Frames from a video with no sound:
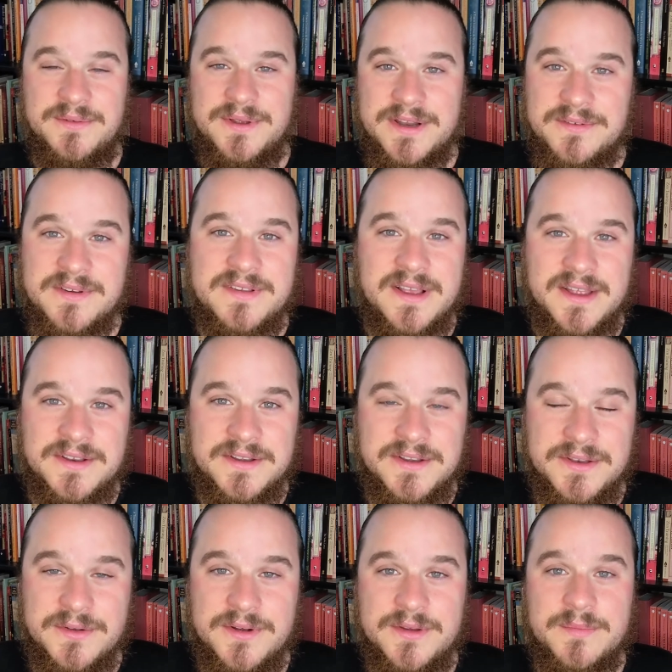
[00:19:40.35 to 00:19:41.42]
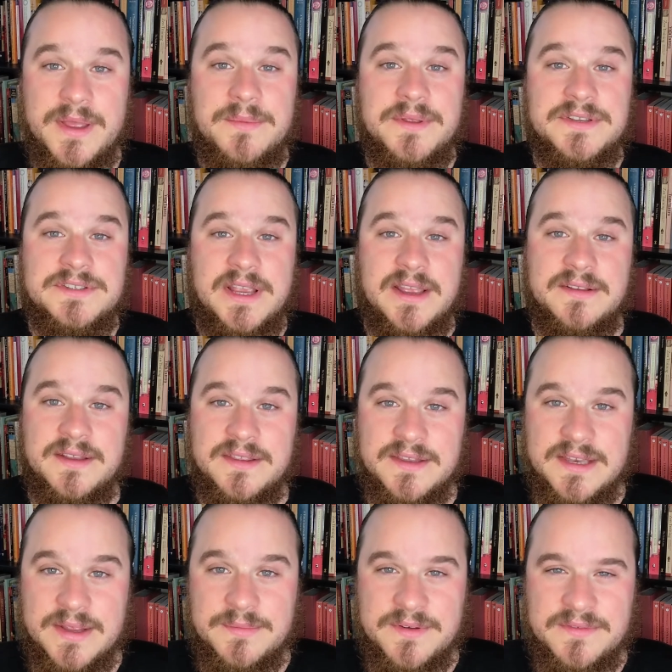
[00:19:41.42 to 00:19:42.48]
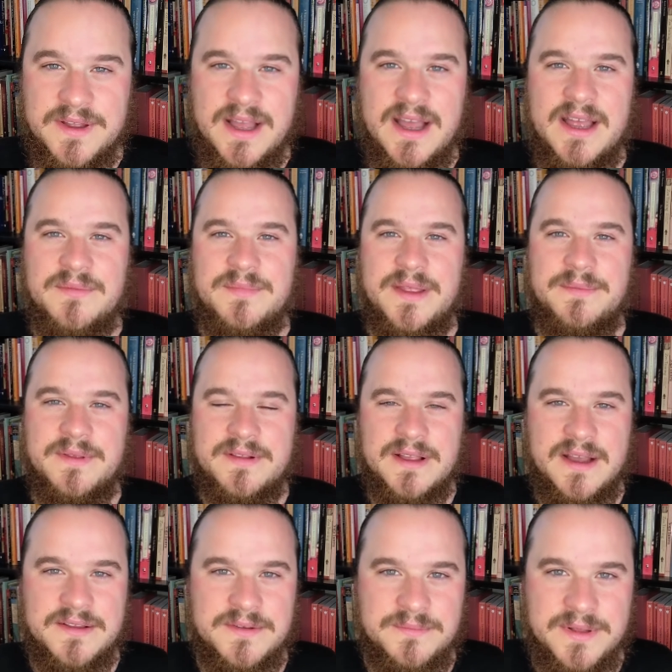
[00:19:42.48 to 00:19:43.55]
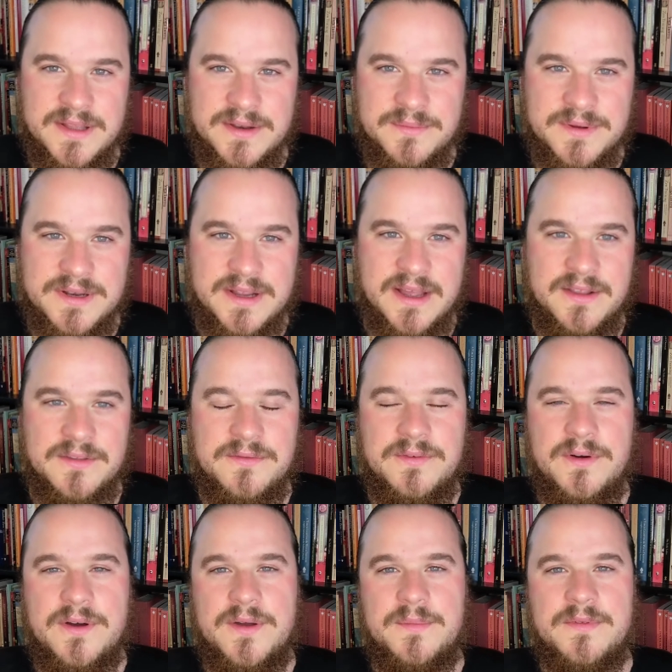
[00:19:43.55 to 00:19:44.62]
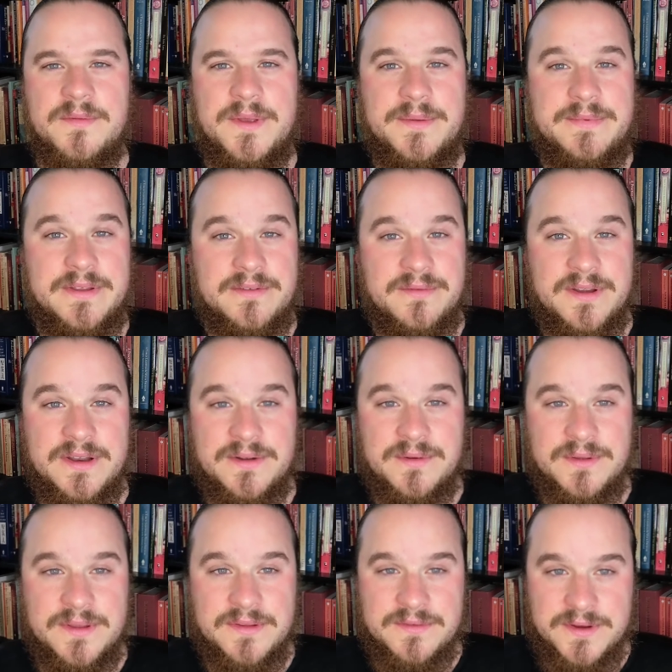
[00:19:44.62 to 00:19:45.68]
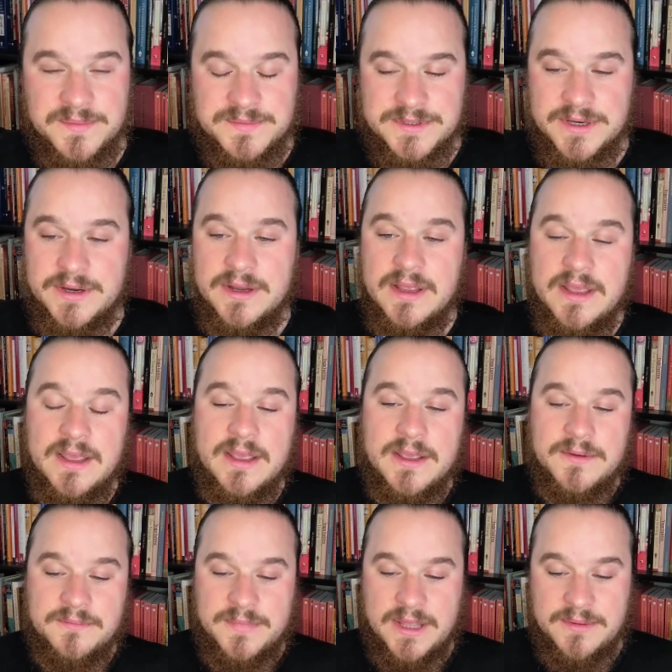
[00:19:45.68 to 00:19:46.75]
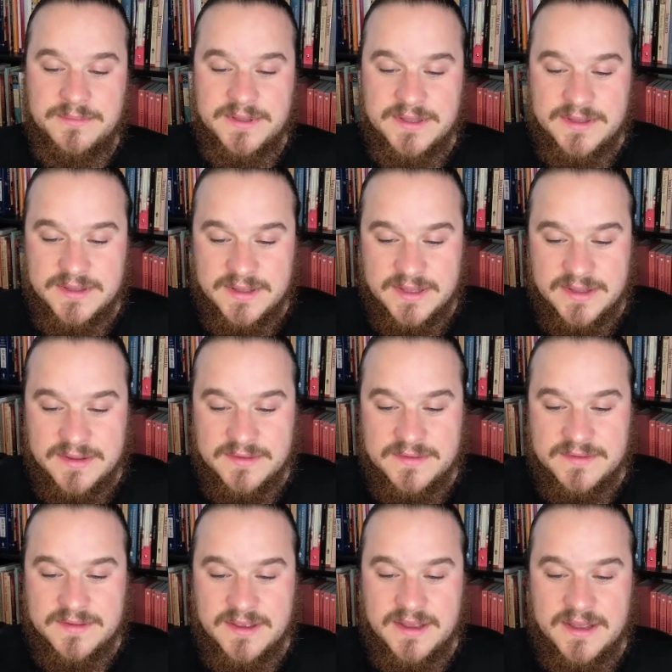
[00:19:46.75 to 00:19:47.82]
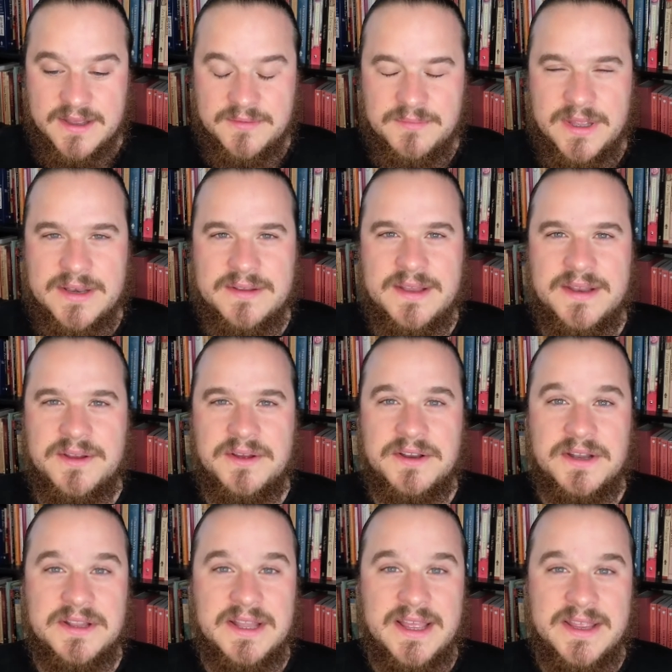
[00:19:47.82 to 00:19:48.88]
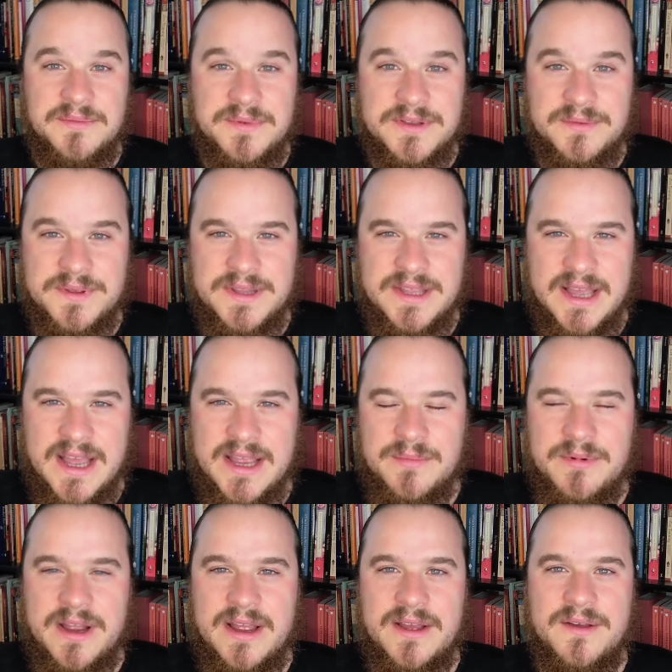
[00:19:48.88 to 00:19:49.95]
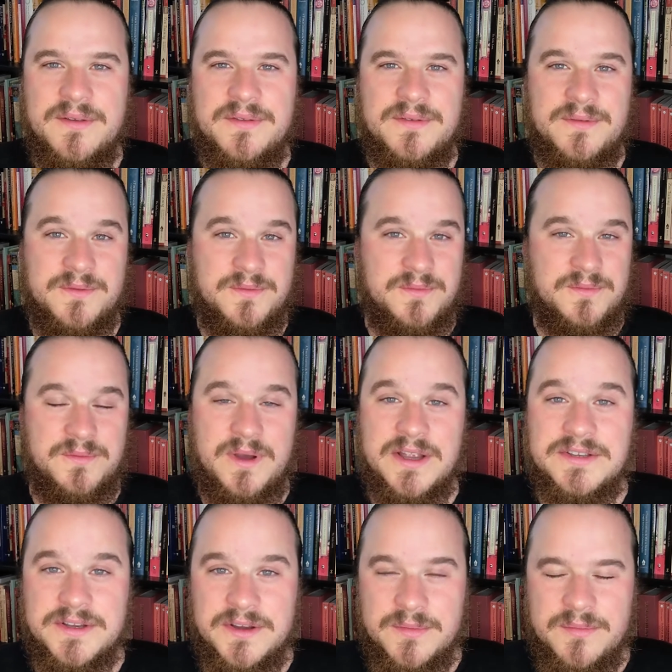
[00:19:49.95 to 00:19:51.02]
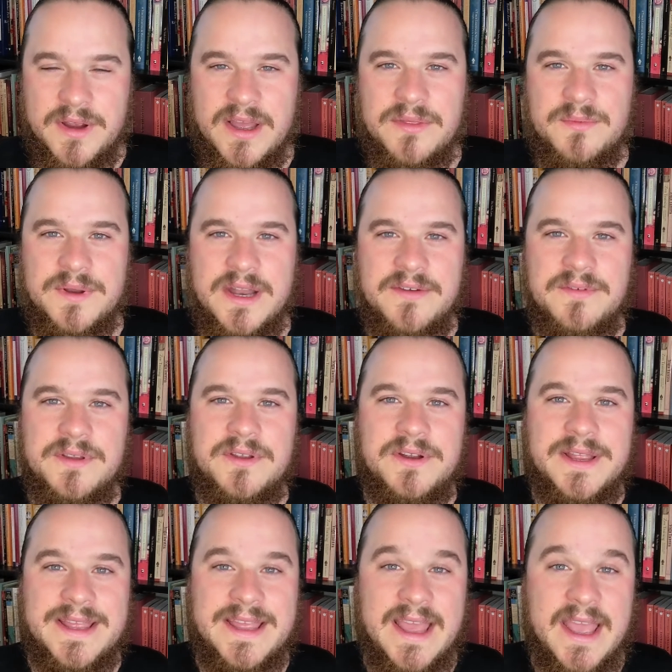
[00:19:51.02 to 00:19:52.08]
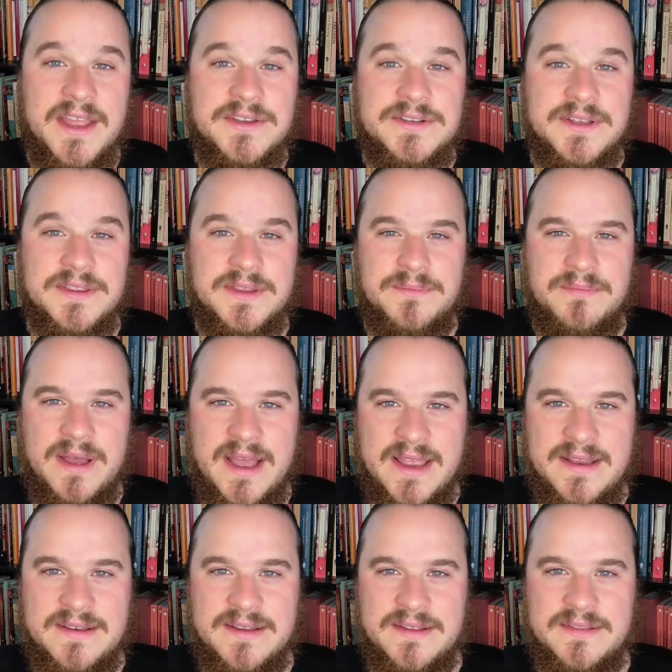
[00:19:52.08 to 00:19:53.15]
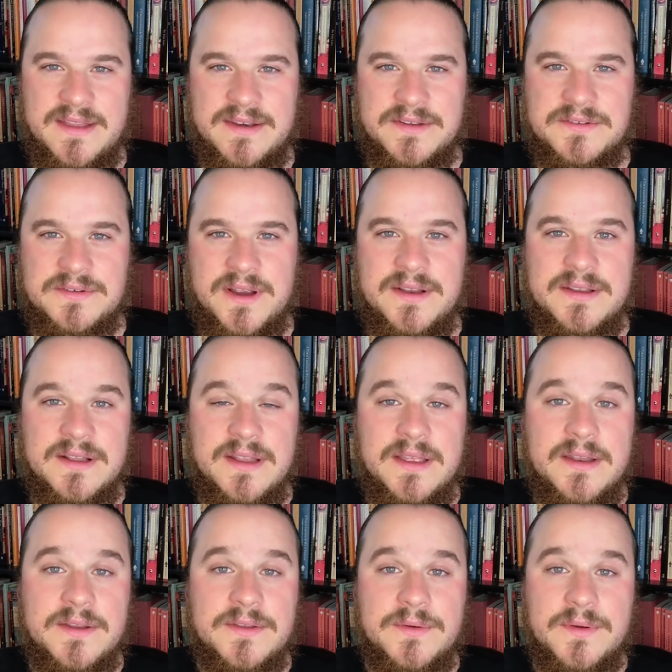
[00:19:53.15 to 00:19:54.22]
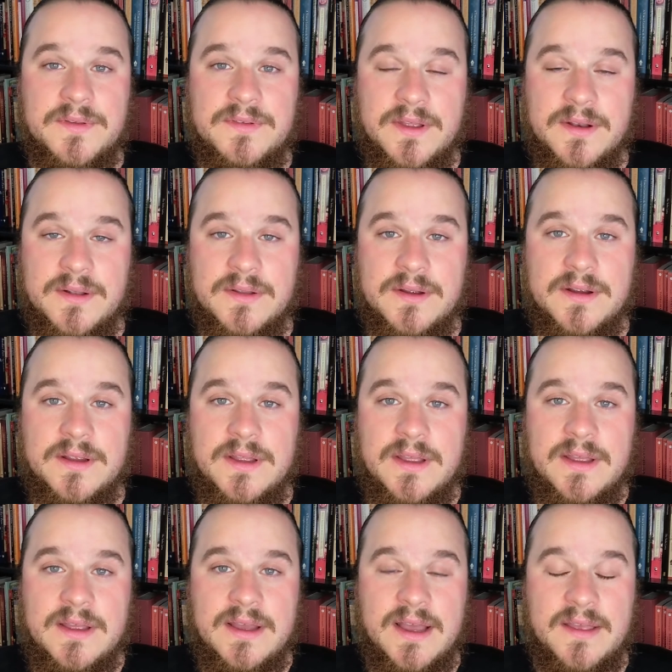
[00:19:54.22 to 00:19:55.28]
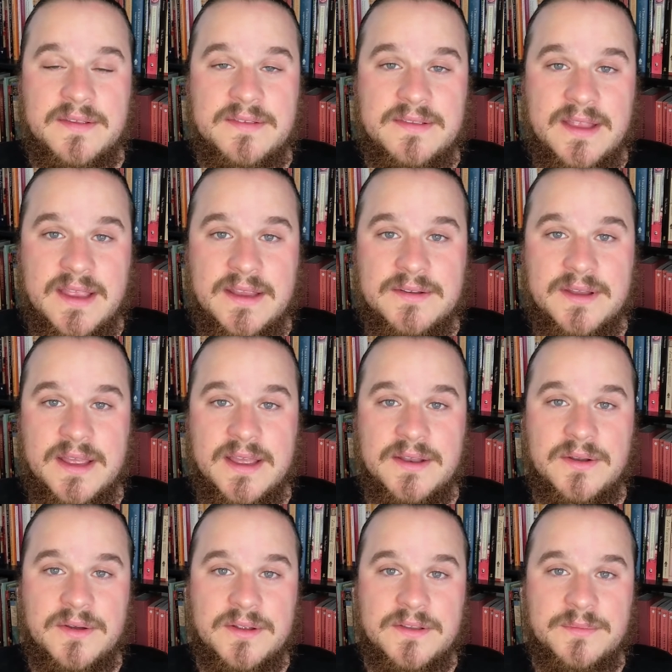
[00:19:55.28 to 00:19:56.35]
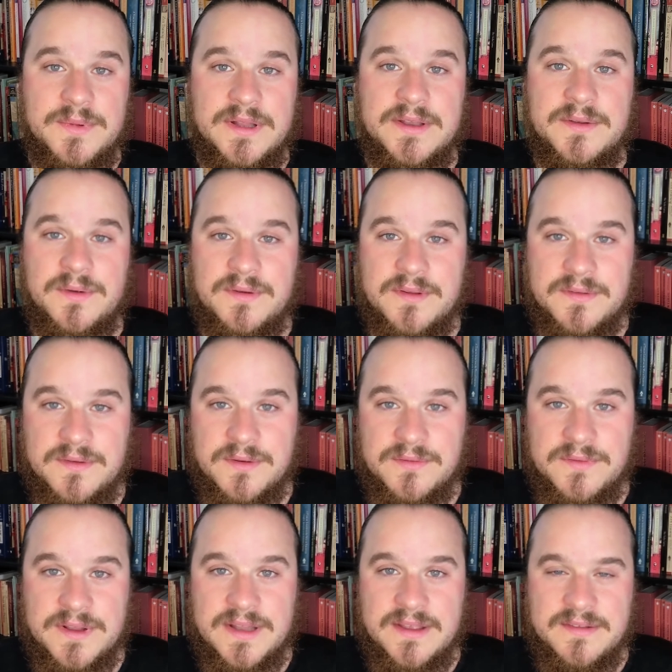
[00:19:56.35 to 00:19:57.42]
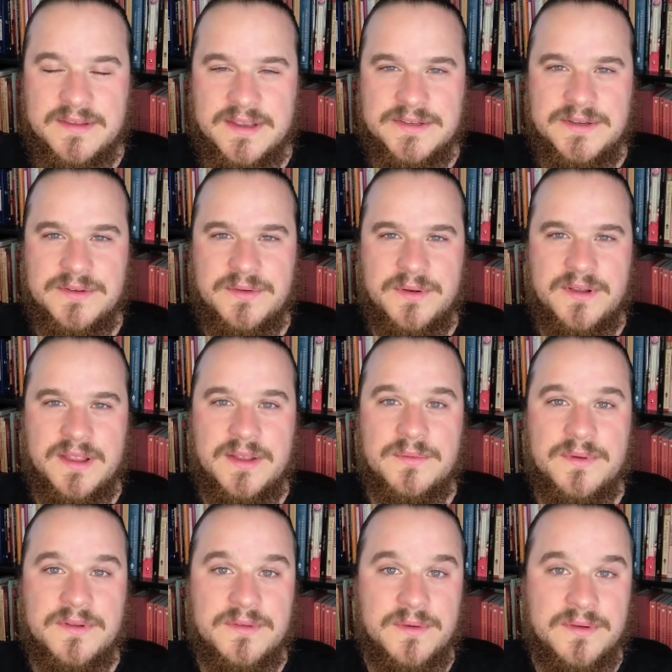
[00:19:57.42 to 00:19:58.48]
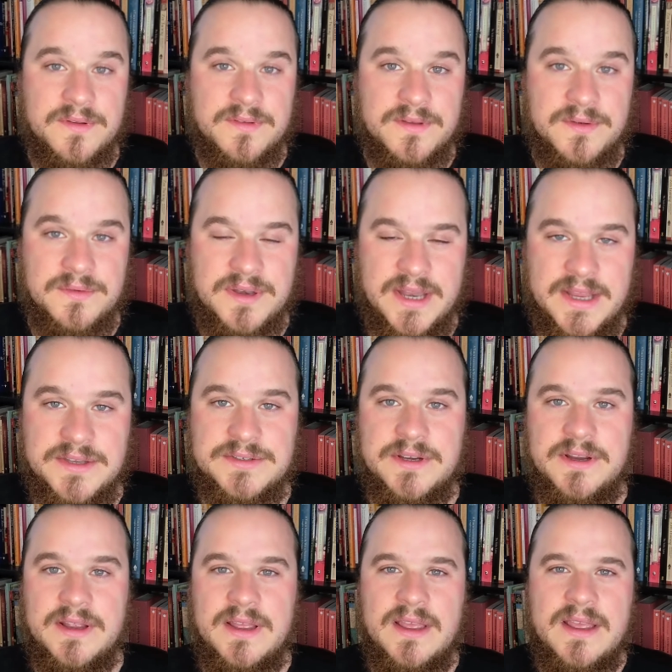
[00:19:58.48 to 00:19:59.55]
Whatever sadhana you're doing, maybe it's chanting the name of God, maybe it's contemplating one of God's forms, maybe it's reading Holy Scripture, maybe it's meditating on a light between the eyebrows, watching your breath, whatever you're engaging the mind in that is trying to lead it to a subtler state and ultimately towards its own realization, inwards towards its own nature.